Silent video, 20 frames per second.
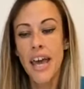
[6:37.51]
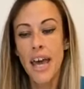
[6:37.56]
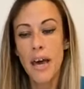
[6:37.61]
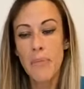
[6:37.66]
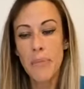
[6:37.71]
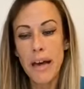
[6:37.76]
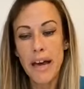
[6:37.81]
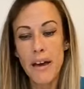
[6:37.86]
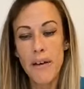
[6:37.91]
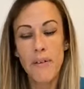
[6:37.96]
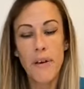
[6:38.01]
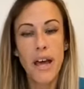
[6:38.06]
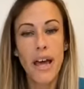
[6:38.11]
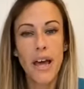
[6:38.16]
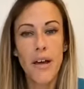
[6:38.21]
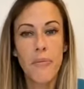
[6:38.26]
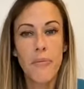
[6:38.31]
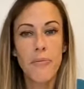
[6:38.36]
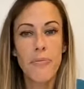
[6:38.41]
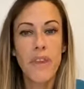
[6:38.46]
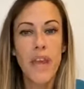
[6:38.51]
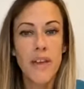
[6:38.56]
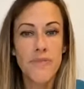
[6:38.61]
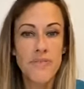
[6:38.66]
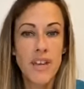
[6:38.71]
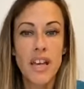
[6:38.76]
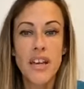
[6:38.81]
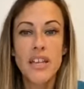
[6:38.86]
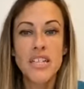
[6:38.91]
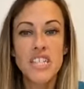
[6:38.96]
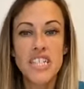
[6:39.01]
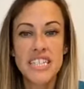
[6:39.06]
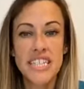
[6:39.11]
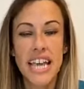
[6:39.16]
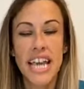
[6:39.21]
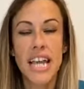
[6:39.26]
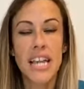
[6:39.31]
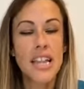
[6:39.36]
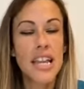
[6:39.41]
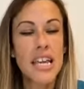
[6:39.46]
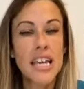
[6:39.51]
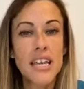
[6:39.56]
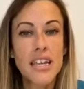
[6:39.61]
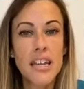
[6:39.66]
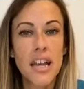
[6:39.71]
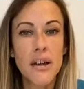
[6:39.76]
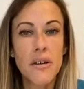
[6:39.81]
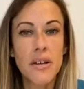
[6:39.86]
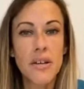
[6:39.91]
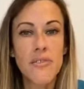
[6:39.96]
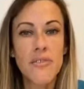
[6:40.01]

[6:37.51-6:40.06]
about, I've heard you saying that, you know,